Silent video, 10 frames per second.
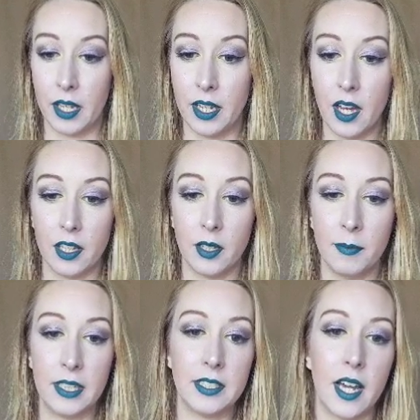But yeah,
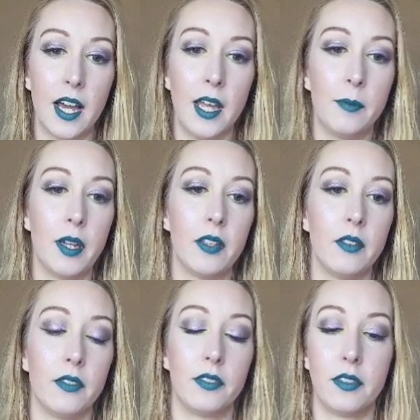in the meantime,
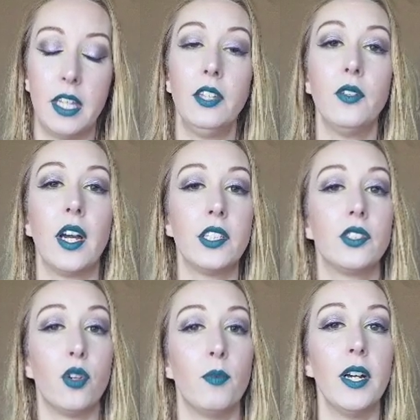thank you
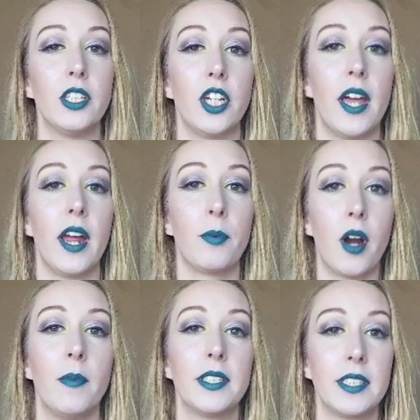guys so much. And
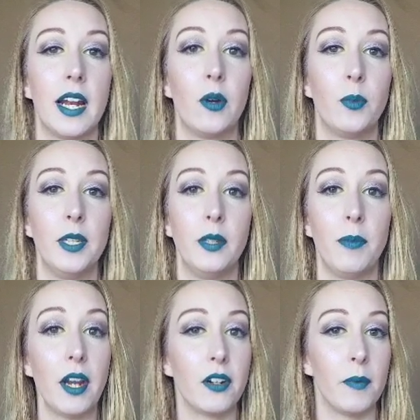I promise that I will
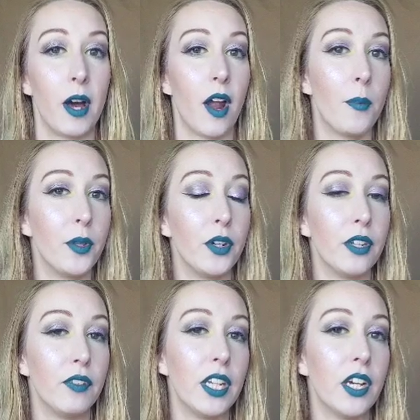be better about
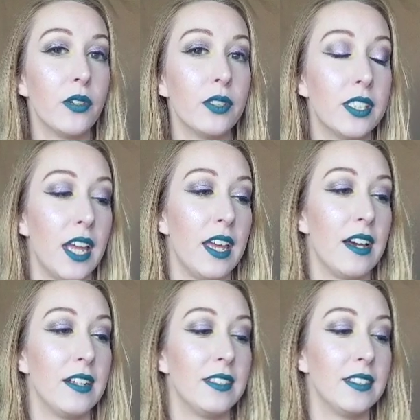uploading videos.
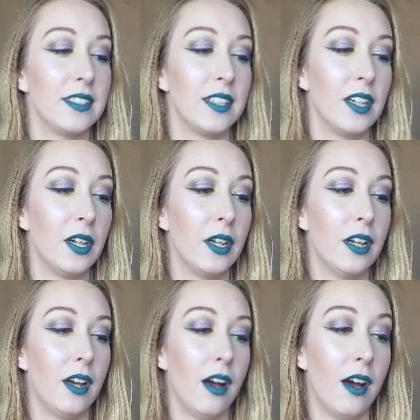And
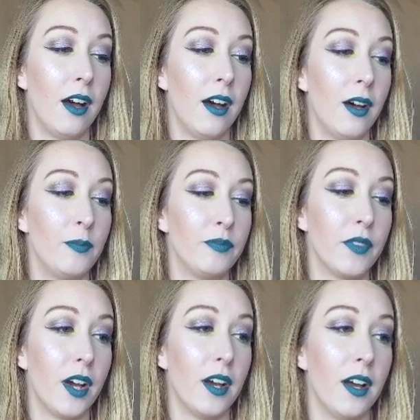
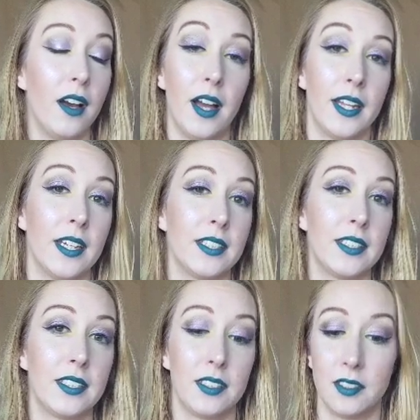I
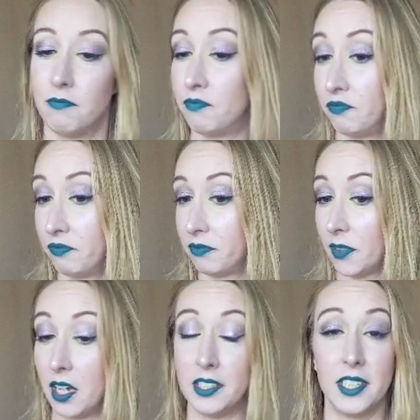guess
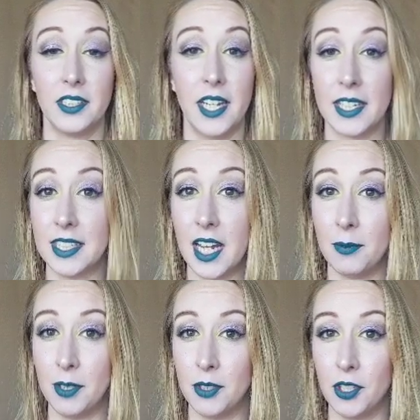until next
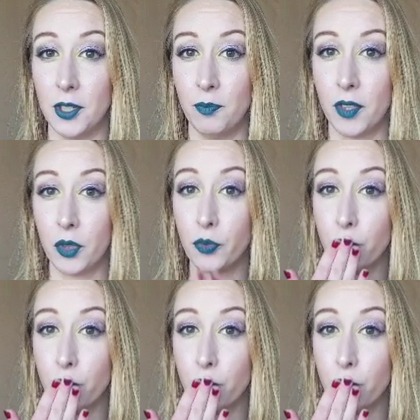time, YouTube.